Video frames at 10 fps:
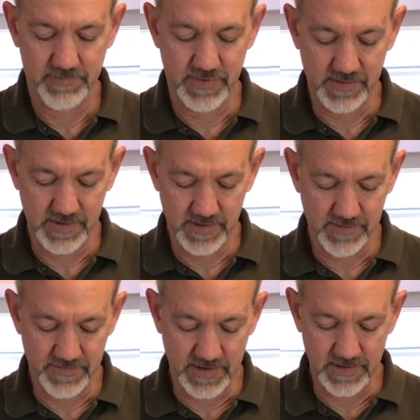pull
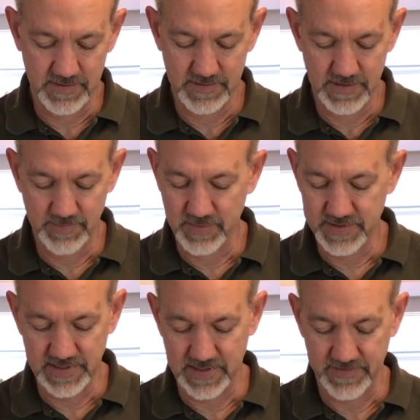over a
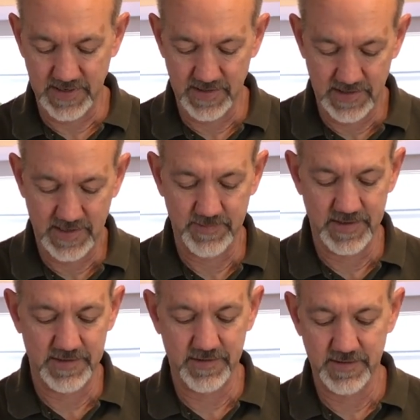portion of it, and then I'm going
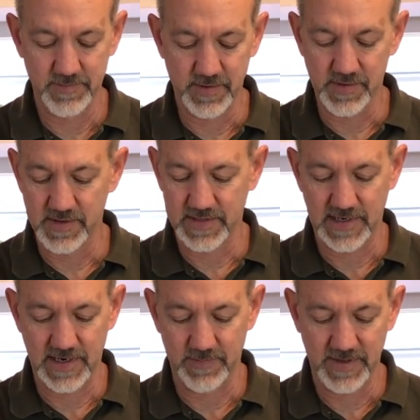to turn the bowl a
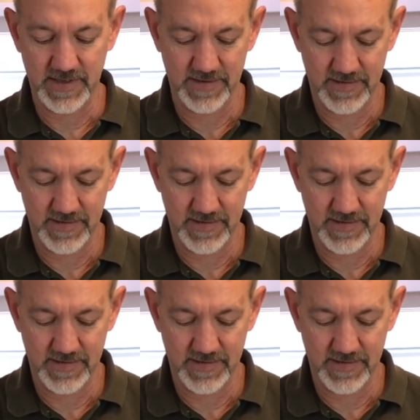tiny bit,